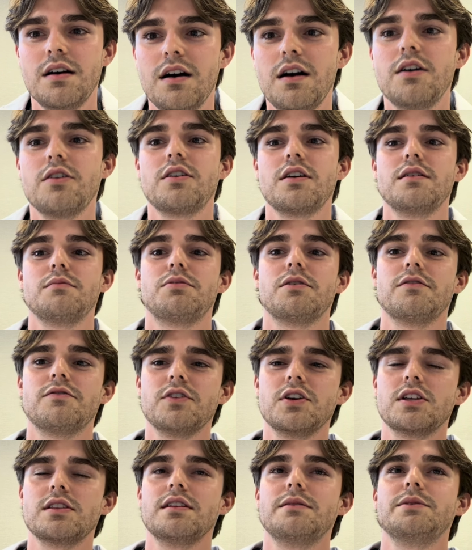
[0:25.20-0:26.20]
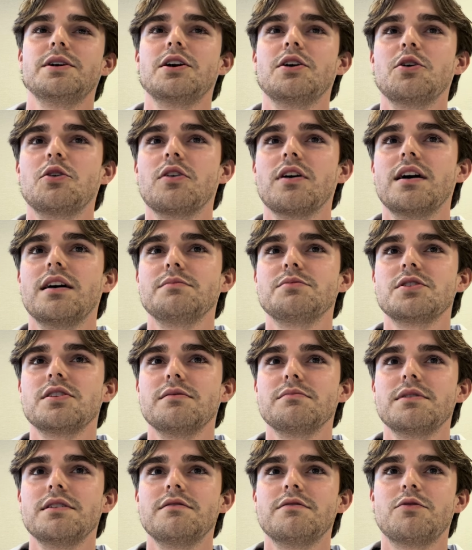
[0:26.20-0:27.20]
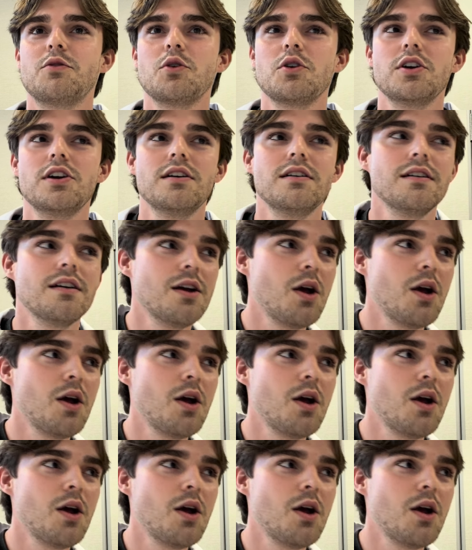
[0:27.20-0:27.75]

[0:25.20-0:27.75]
Okay, perfect. Let me go grab something for you.